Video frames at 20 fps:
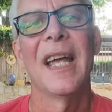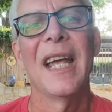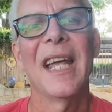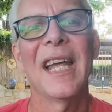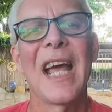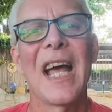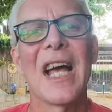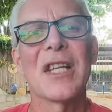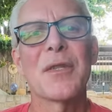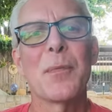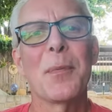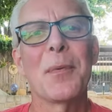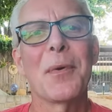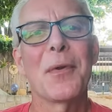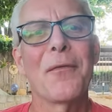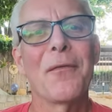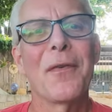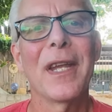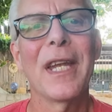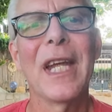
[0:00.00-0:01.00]
Hey guys, welcome to
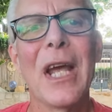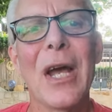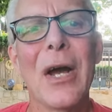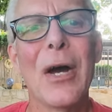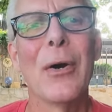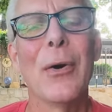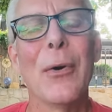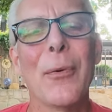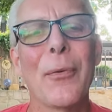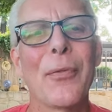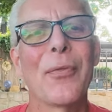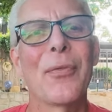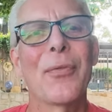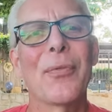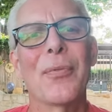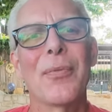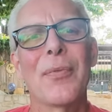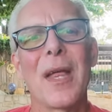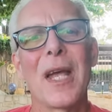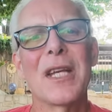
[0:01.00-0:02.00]
the video.
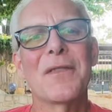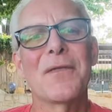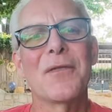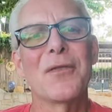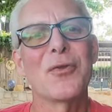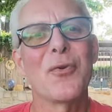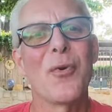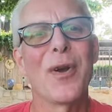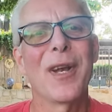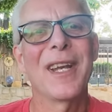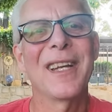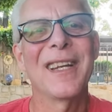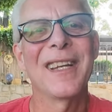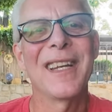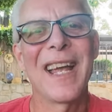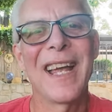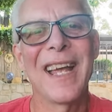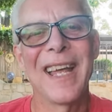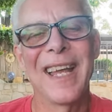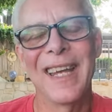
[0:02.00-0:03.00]
Thanks for joining
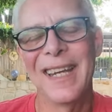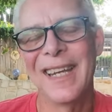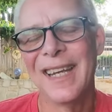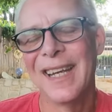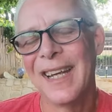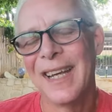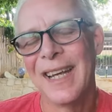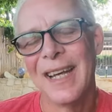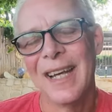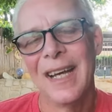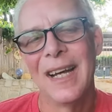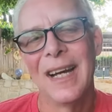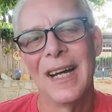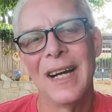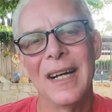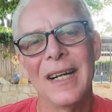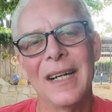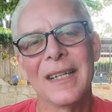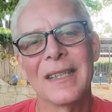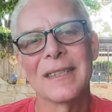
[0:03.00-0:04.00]
today.
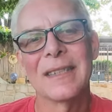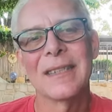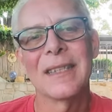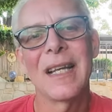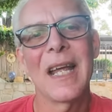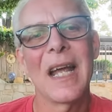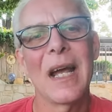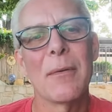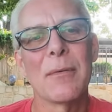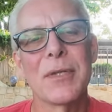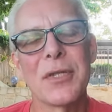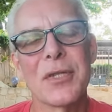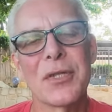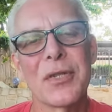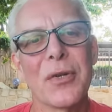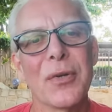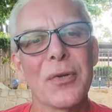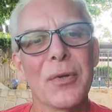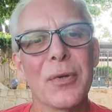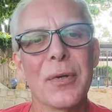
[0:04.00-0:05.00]
Uh, today I was just
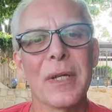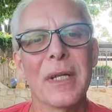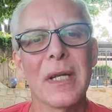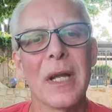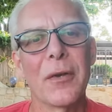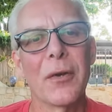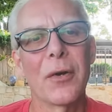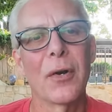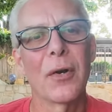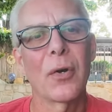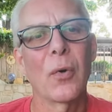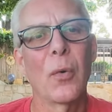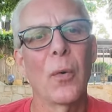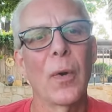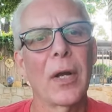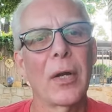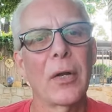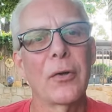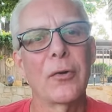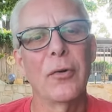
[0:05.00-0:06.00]
going to do another
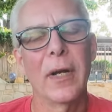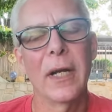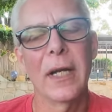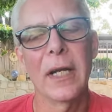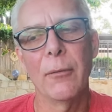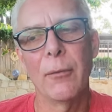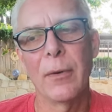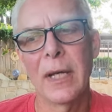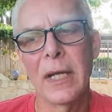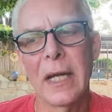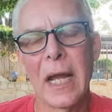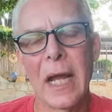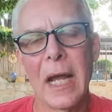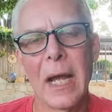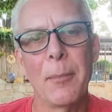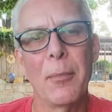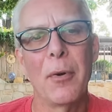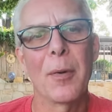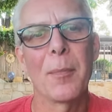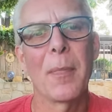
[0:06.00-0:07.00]
quick training
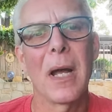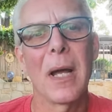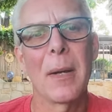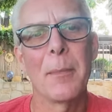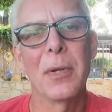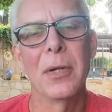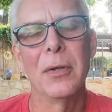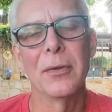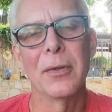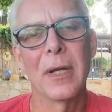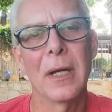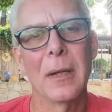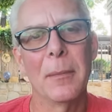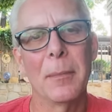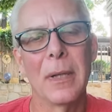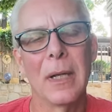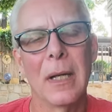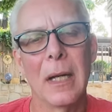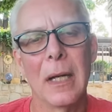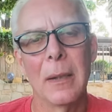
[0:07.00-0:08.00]
recap on my
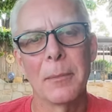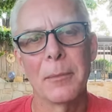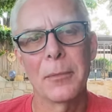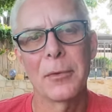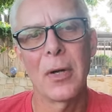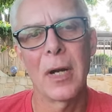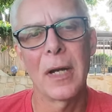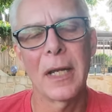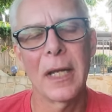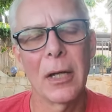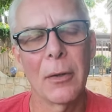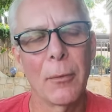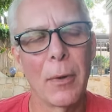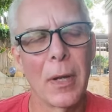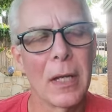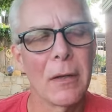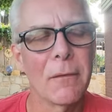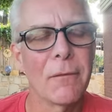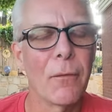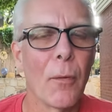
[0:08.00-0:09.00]
build-up. I'm trying to get
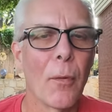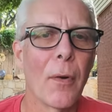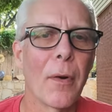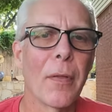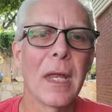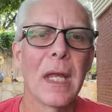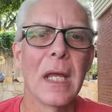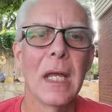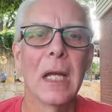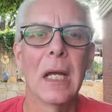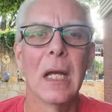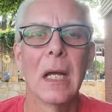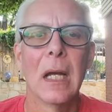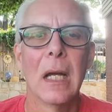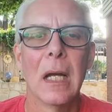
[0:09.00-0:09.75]
ready for the